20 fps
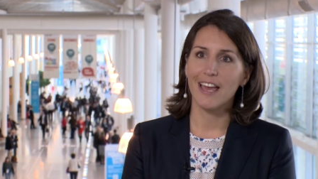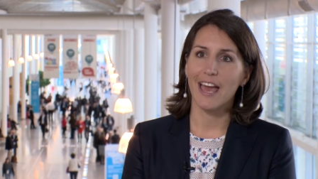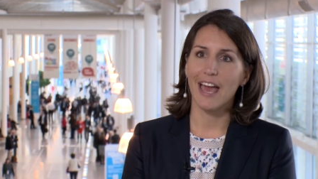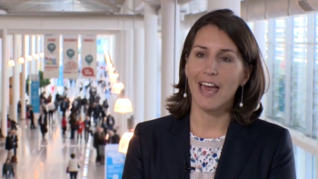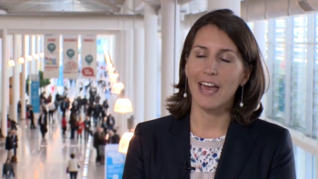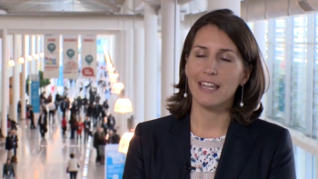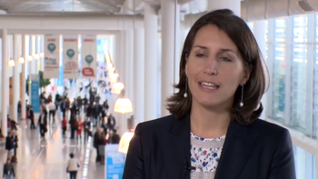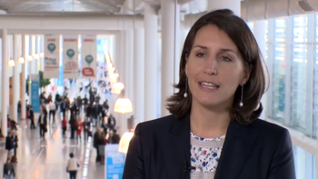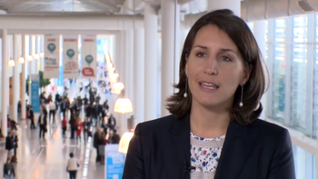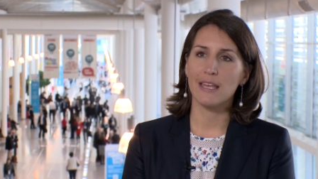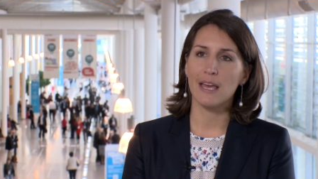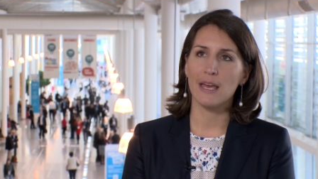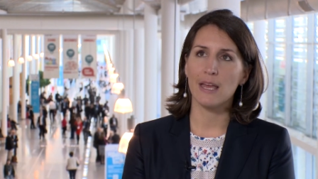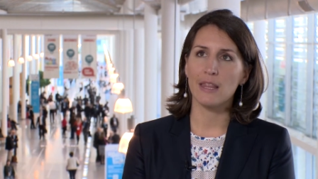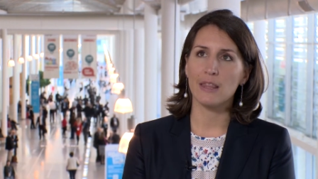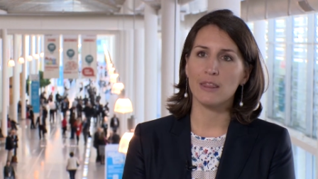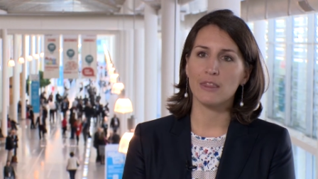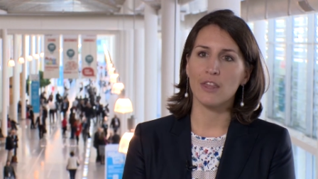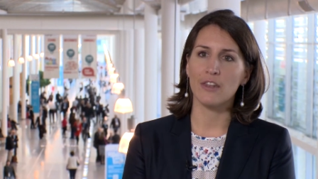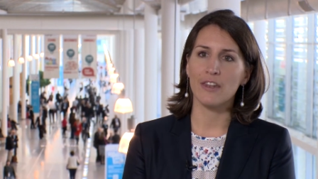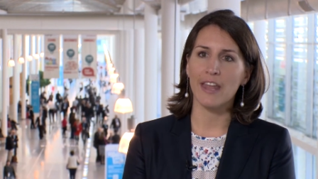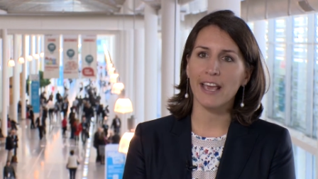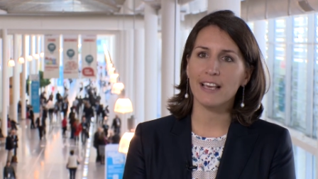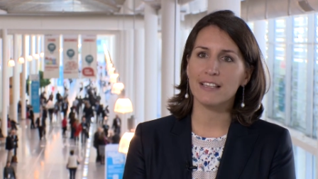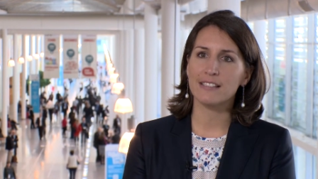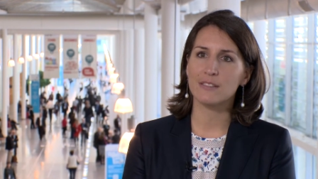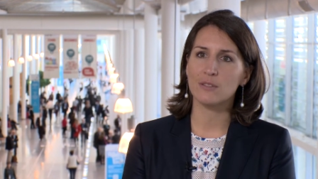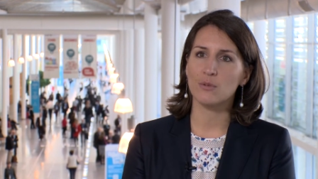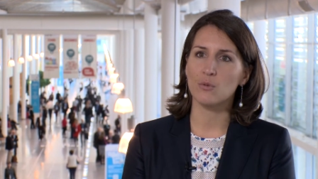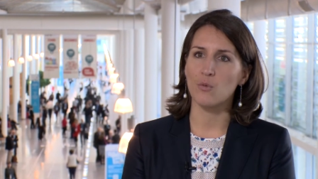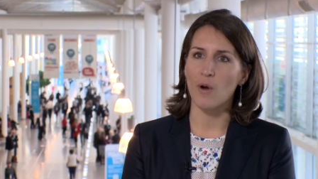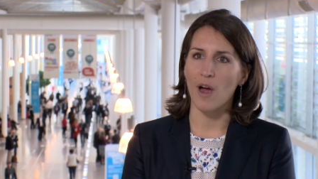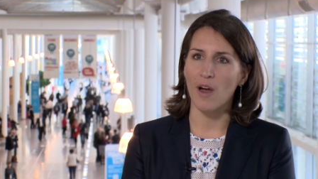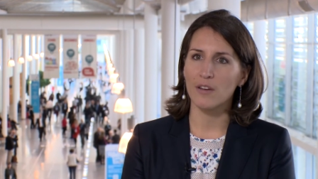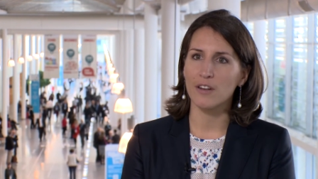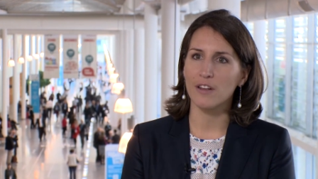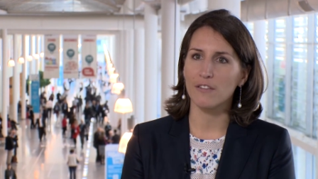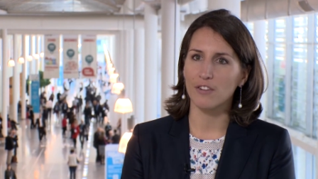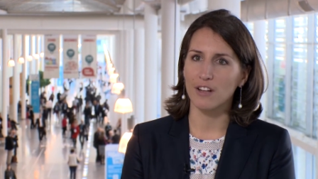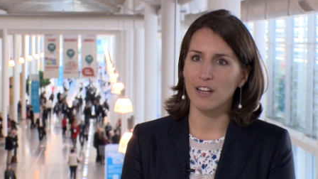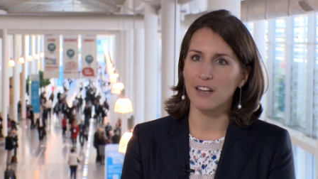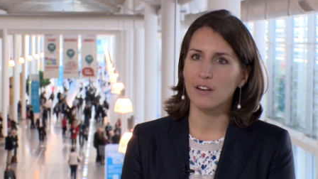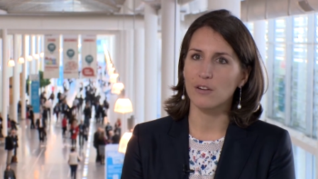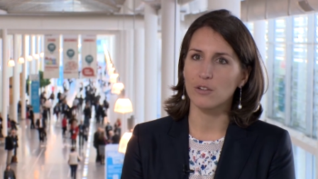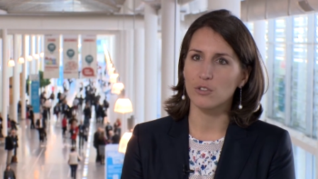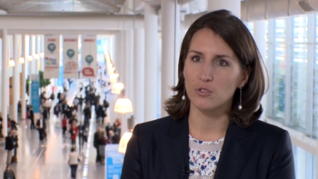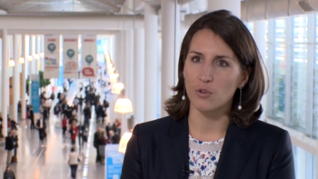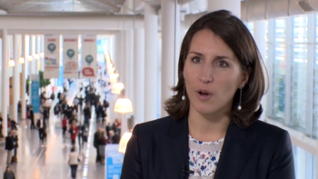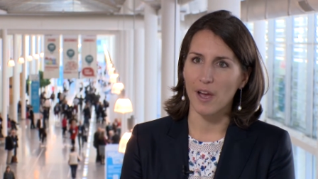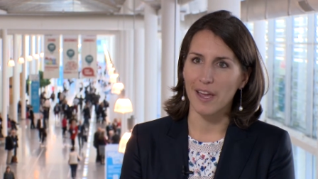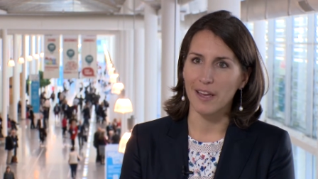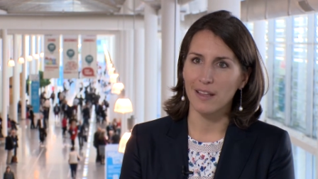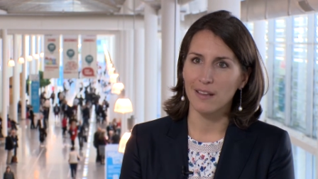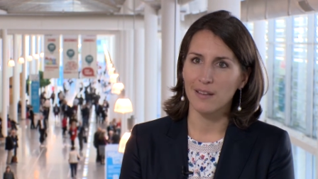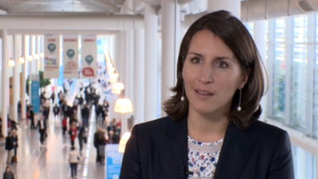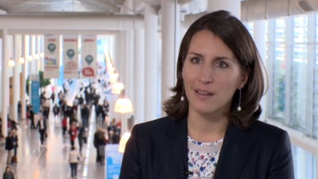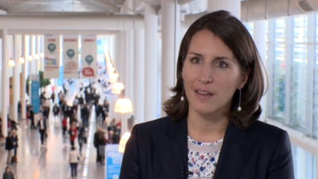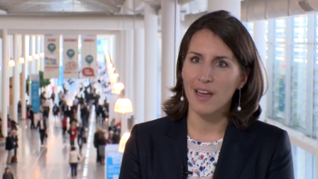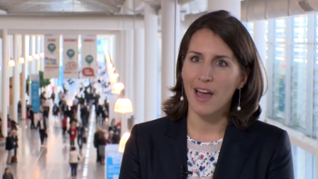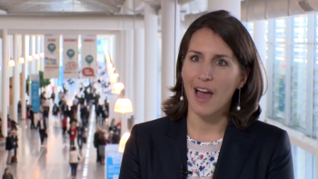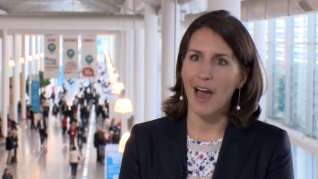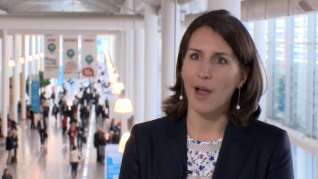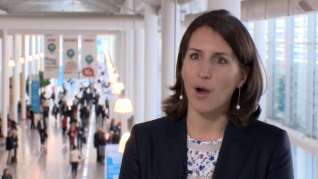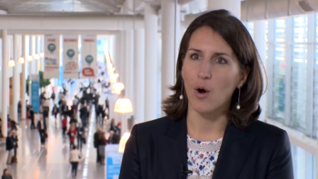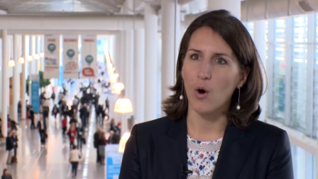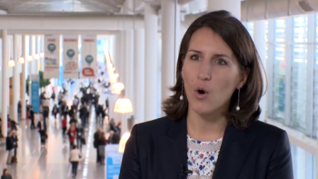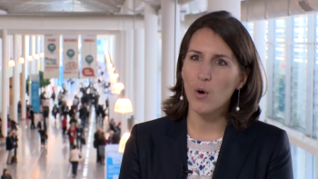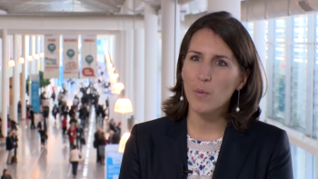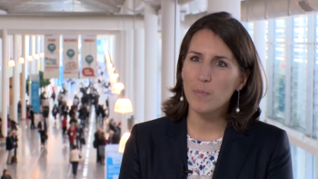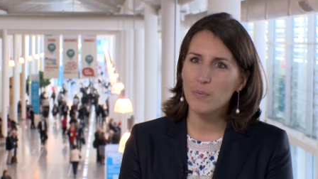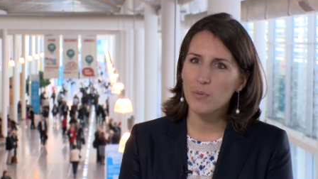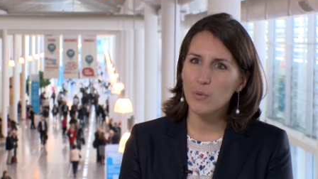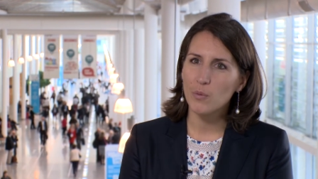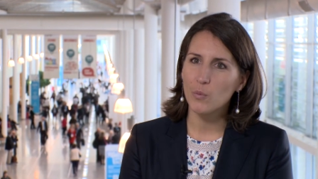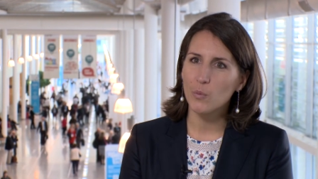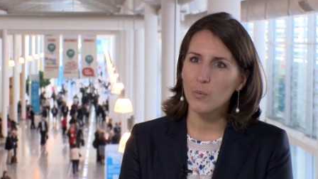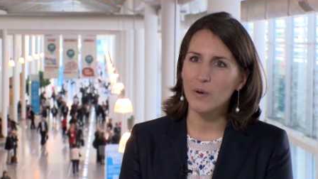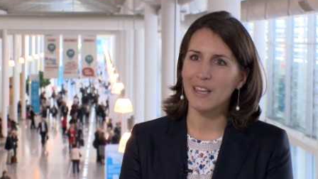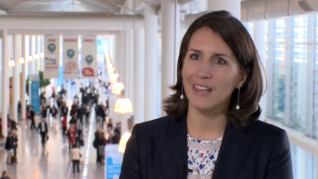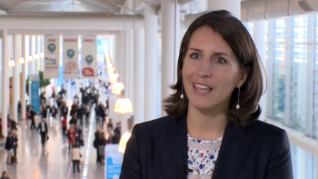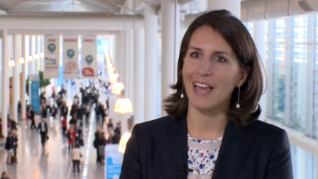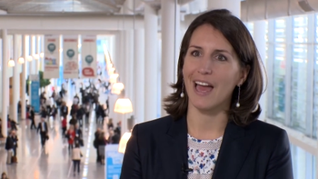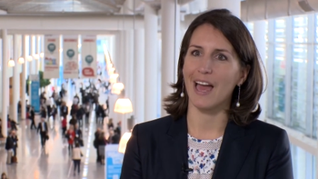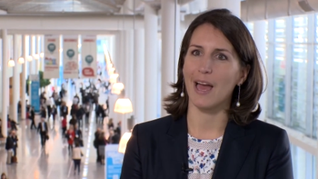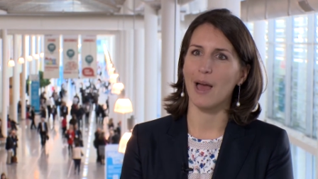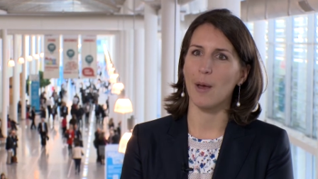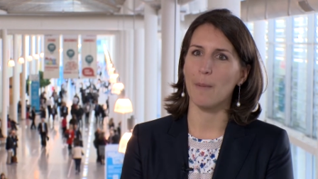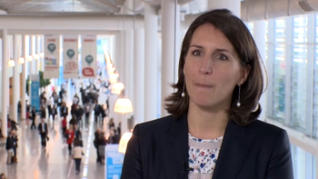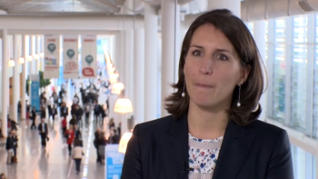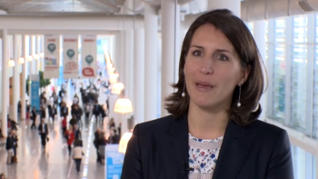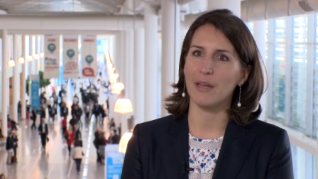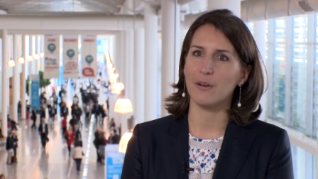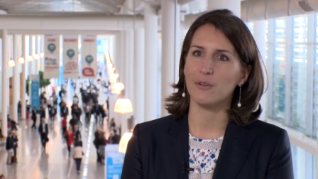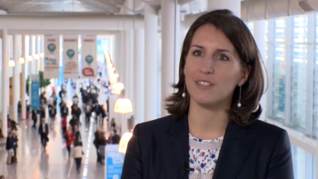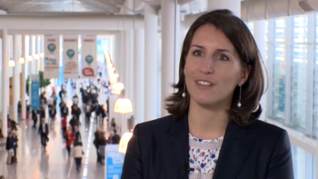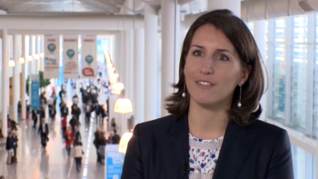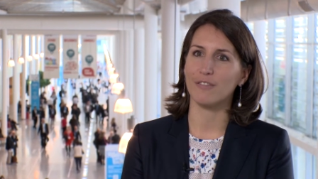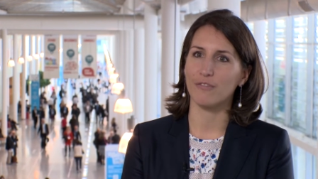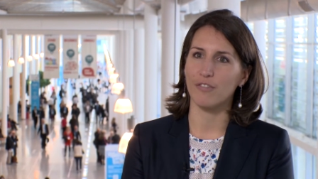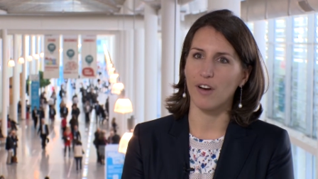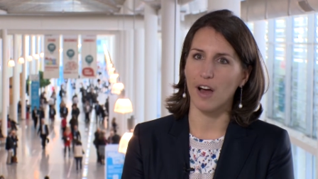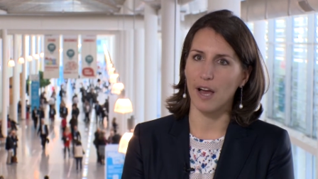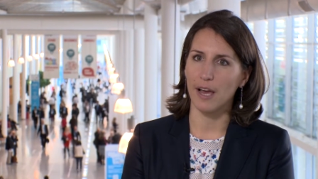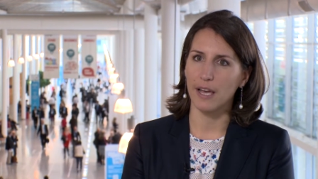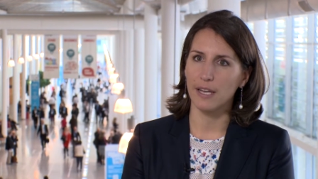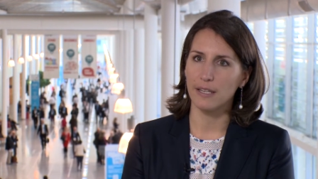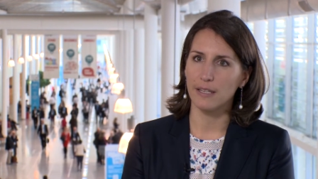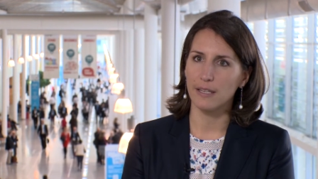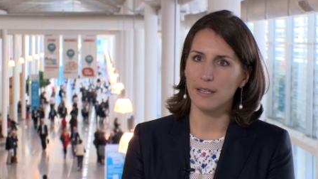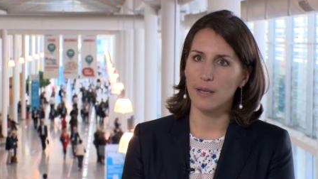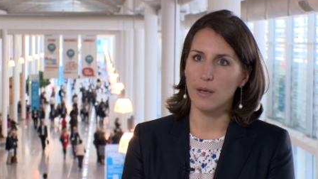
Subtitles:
And the next round of clinical trial, I hope, will better define